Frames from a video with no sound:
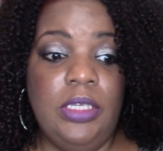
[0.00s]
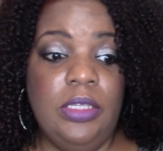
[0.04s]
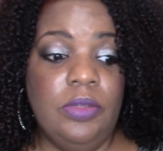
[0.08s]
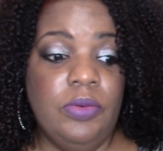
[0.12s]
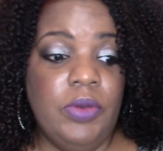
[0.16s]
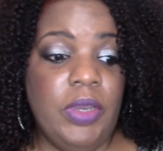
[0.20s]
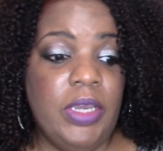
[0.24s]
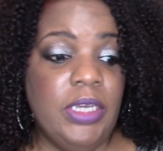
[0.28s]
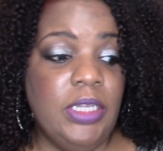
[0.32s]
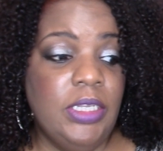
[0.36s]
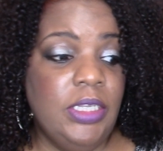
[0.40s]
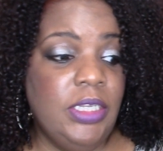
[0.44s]
so
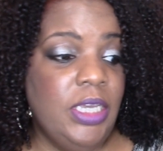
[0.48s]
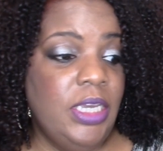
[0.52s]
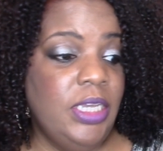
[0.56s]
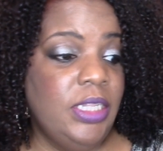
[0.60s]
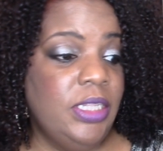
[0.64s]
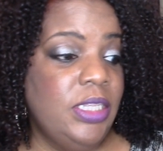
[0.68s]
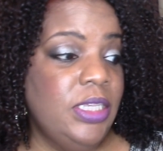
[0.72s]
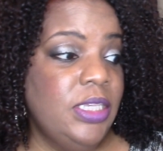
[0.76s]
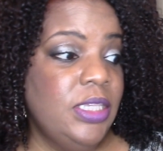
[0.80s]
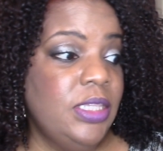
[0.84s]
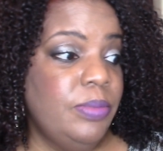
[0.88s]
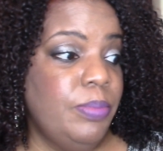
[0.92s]
I can
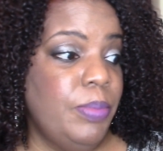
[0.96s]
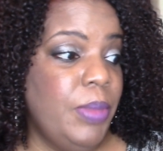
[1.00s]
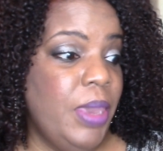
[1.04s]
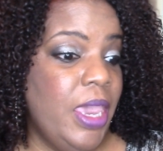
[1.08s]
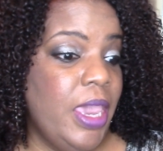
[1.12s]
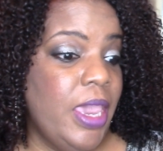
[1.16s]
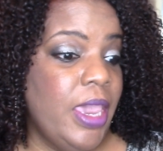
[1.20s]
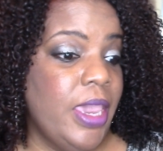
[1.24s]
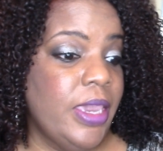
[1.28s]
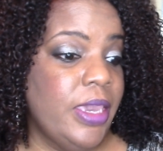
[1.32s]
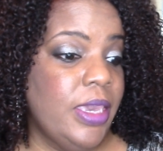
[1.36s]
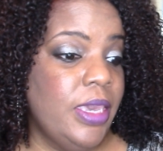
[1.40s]
take this
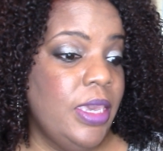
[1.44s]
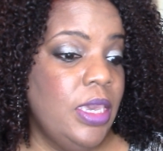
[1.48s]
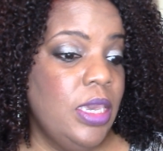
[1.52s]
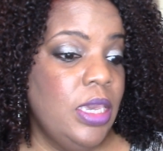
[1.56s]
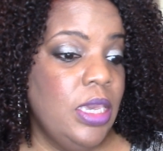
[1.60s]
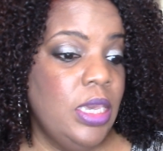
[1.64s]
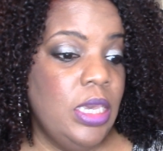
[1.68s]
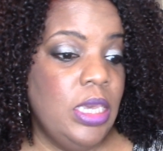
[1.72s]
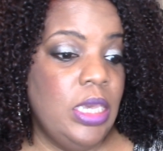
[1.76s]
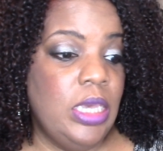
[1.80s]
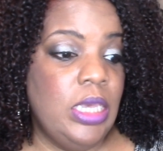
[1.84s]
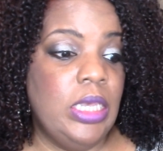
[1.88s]
back.
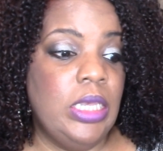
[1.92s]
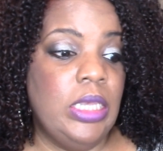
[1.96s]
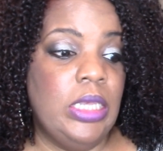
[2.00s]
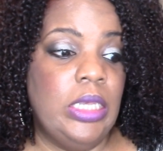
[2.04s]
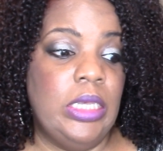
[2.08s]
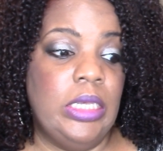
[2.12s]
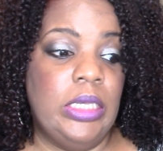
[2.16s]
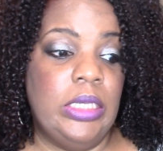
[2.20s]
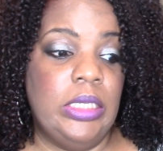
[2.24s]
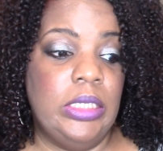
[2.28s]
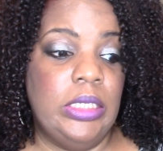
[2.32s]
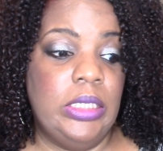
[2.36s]

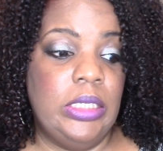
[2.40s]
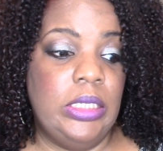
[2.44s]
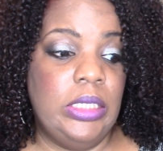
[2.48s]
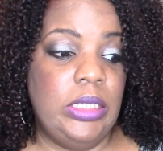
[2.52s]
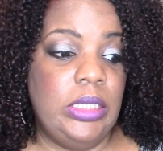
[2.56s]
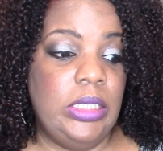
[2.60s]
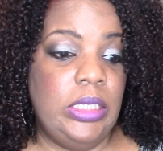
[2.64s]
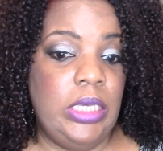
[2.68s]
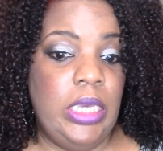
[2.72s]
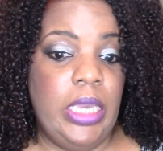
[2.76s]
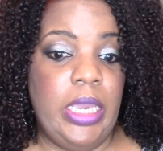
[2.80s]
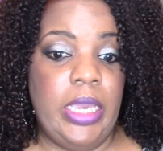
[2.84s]

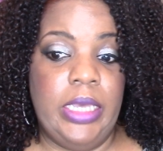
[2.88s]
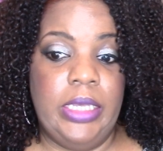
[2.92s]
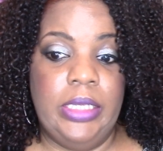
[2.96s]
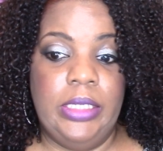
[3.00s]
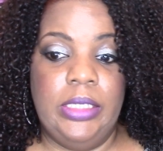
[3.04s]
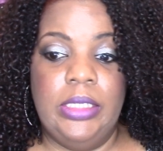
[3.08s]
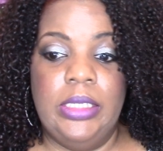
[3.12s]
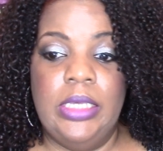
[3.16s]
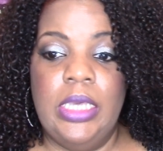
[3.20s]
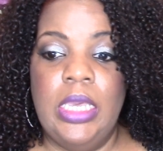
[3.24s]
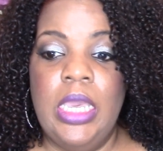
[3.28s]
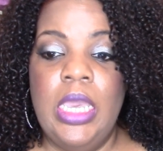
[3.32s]
Yeah.
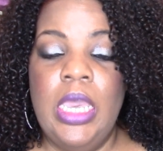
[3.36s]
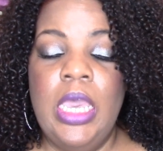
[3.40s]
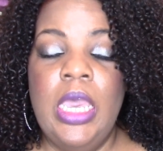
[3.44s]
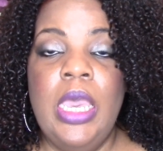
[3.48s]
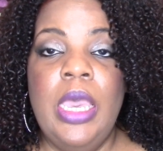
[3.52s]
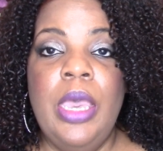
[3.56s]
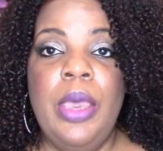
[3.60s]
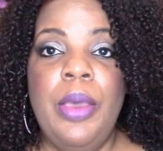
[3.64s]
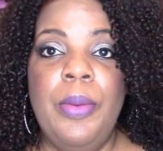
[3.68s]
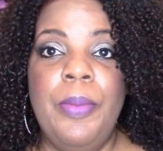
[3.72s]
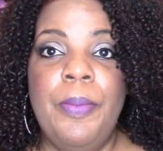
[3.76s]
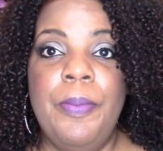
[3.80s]

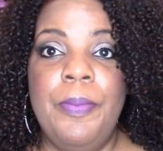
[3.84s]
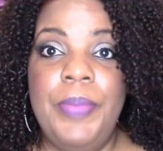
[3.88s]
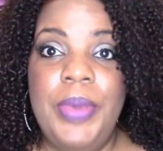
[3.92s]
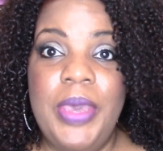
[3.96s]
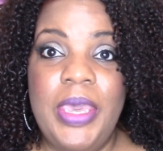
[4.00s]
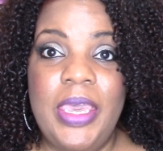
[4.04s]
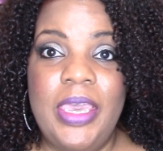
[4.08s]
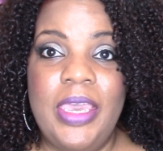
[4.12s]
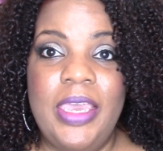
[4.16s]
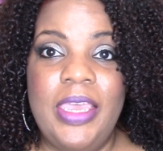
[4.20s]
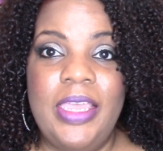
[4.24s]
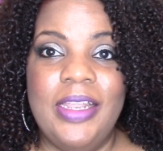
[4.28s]

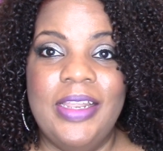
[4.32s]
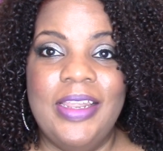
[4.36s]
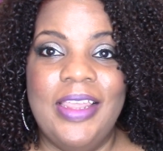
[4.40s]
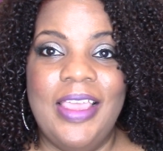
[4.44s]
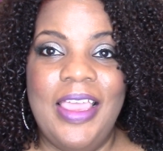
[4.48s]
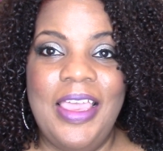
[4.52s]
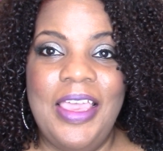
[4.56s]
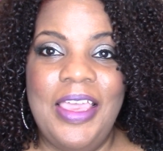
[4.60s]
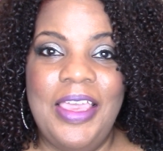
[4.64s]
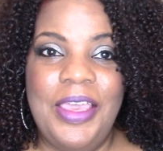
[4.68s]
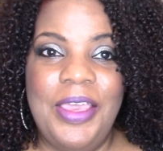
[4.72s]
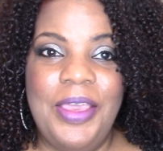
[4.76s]
But
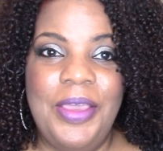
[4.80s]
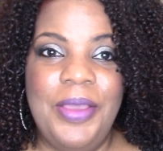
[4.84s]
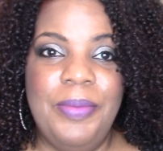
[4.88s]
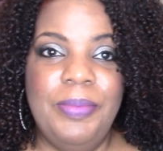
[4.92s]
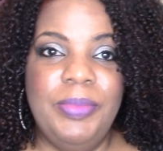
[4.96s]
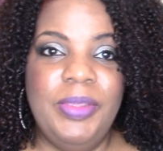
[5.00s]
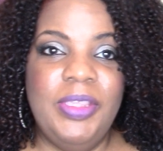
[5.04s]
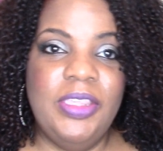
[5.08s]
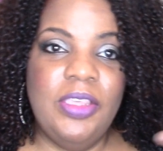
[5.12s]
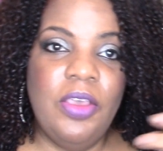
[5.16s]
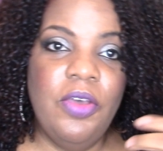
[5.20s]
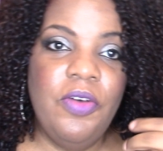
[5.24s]

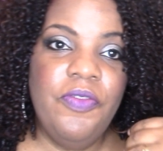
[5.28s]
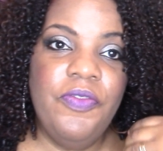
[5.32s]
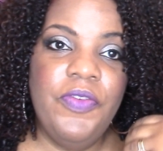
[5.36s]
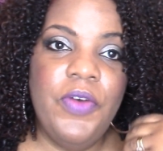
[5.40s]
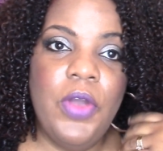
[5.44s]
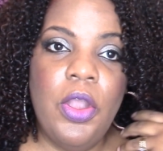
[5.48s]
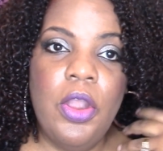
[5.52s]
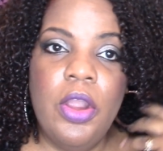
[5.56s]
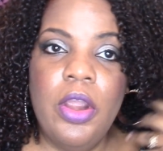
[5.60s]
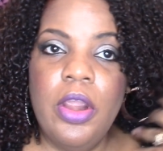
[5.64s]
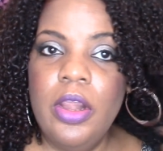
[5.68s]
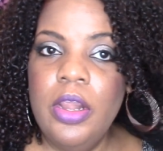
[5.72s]
so
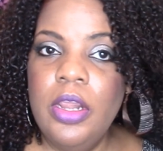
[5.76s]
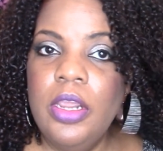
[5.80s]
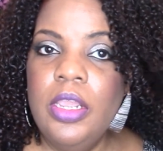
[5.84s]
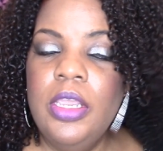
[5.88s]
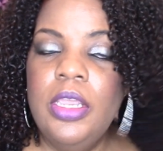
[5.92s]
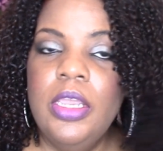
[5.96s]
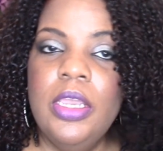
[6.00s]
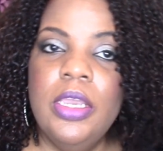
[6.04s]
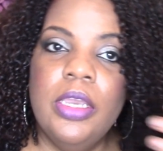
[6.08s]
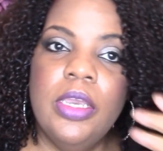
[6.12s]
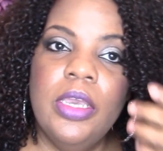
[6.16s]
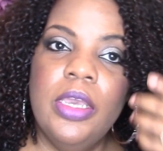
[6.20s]
far,
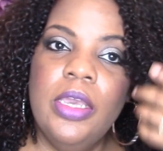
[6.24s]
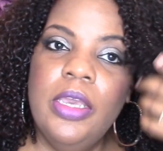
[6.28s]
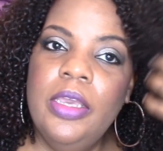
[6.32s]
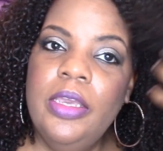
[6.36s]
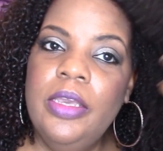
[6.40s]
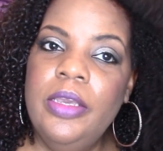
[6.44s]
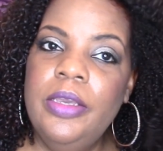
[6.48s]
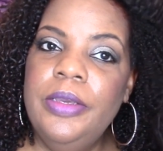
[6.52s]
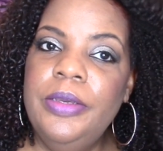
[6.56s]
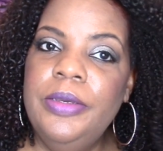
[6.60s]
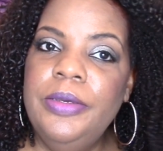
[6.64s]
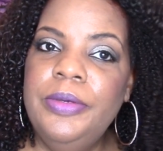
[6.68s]

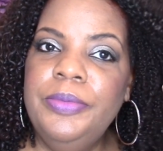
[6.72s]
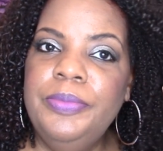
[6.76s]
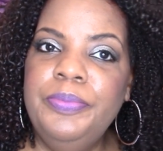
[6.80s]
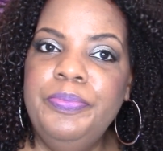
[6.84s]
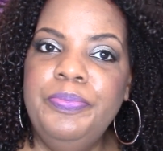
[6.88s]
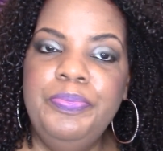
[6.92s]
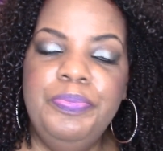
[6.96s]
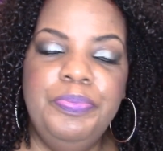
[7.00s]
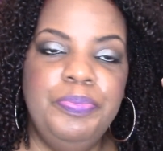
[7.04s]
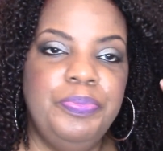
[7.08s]
I